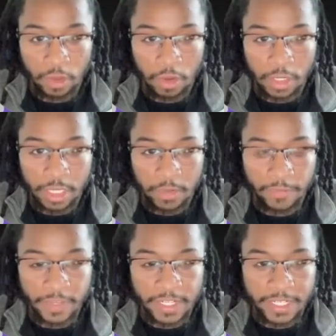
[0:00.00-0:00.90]
Claude, it'll
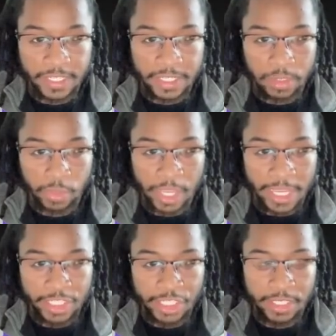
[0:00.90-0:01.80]
feed it into
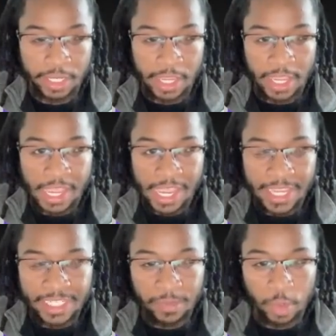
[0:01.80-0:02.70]
Heygen.
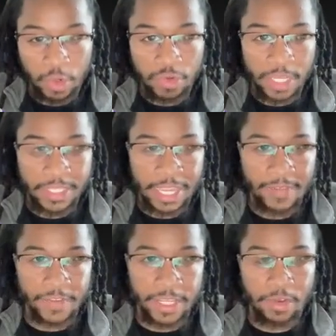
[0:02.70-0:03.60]
Heygen will create
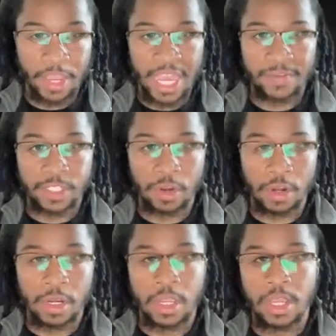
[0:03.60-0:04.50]
that video
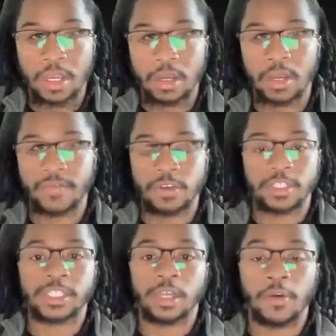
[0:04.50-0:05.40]
avatar of
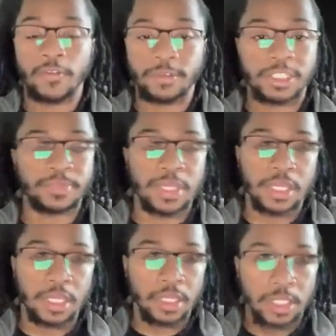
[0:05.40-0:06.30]
yourself
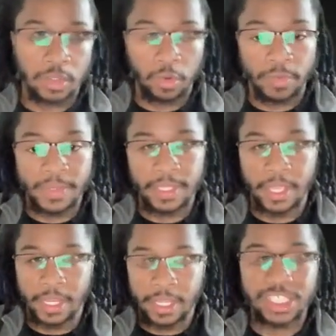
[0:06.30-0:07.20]
speaking. So it'll be
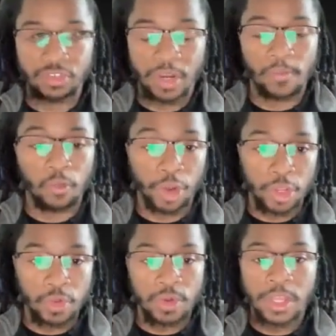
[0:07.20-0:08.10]
like an Instagram
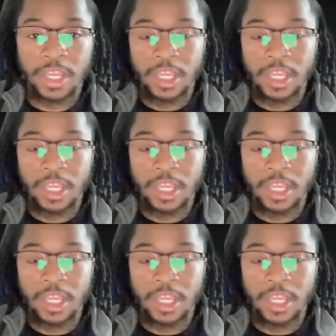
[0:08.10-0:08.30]
Reel,